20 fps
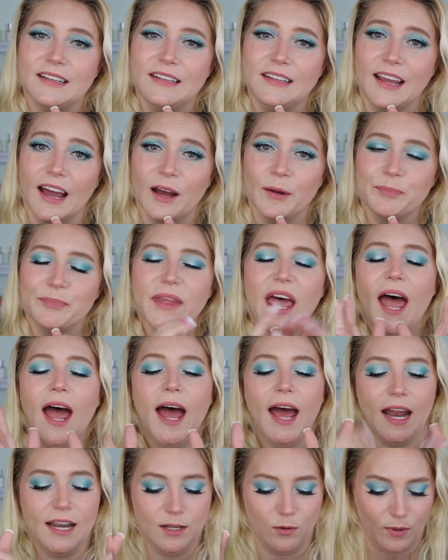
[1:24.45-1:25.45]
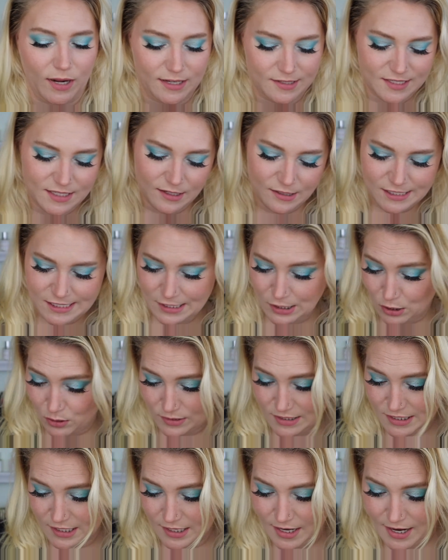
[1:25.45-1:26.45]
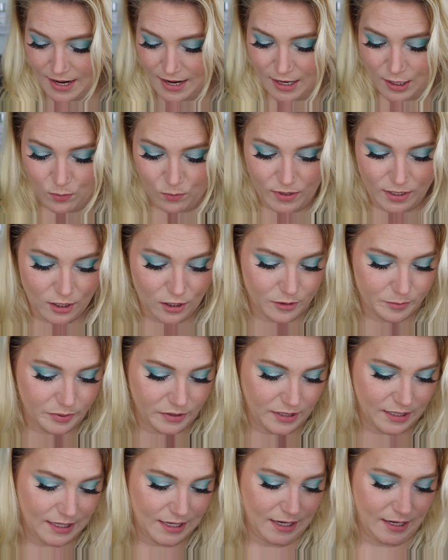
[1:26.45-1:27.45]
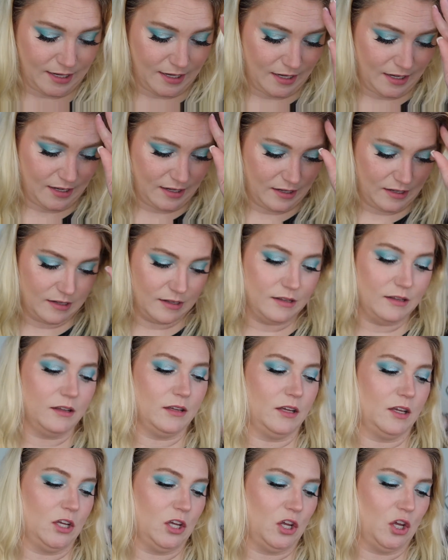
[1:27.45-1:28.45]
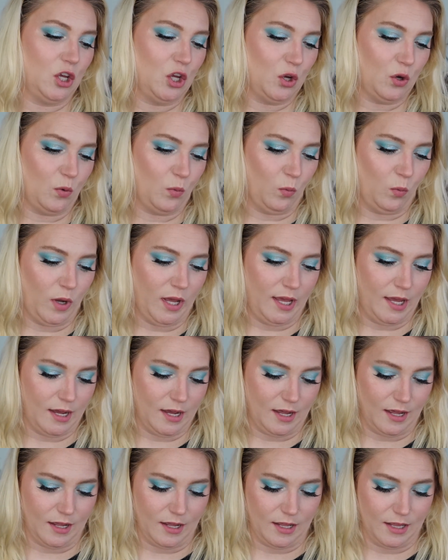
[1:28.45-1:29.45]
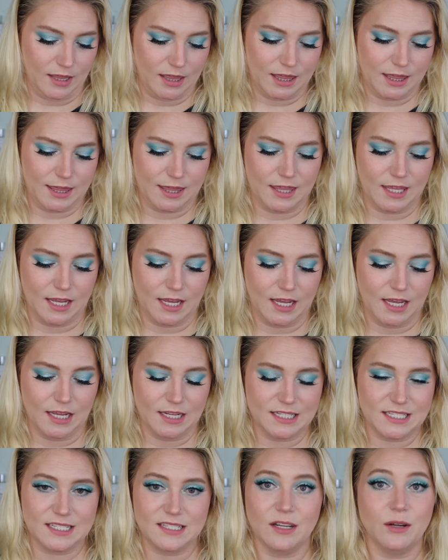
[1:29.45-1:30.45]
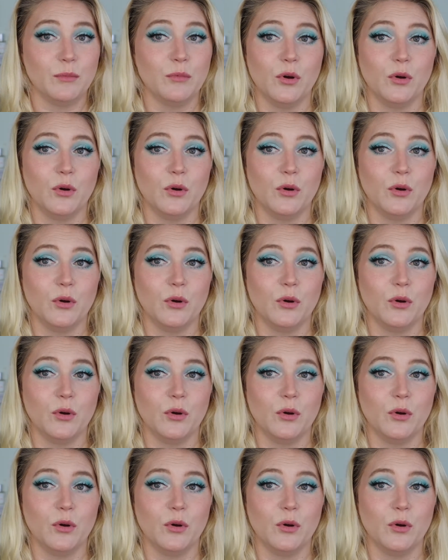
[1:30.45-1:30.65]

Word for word: Yeah. Anyways, so today we are playing with some